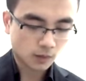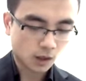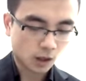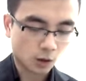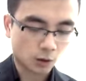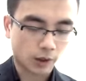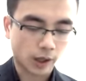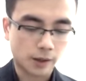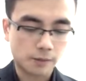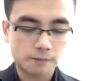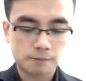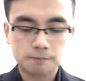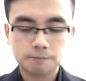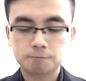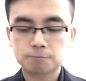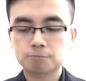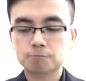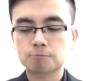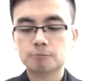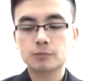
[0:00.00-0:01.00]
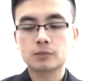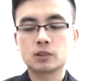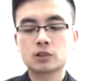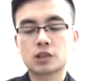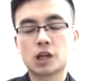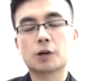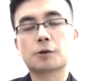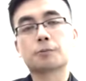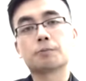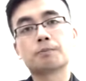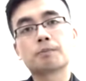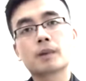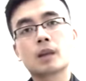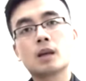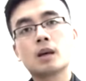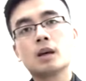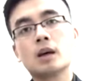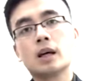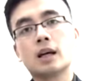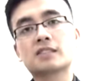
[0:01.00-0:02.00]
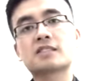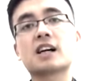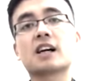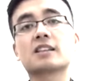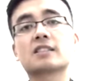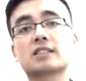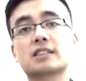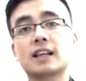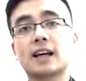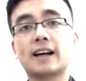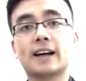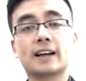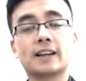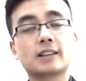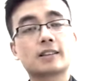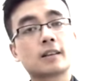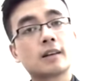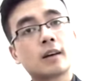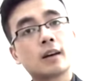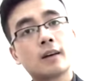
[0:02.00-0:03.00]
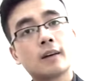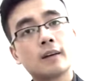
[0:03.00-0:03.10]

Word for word: Okay. So, as I said,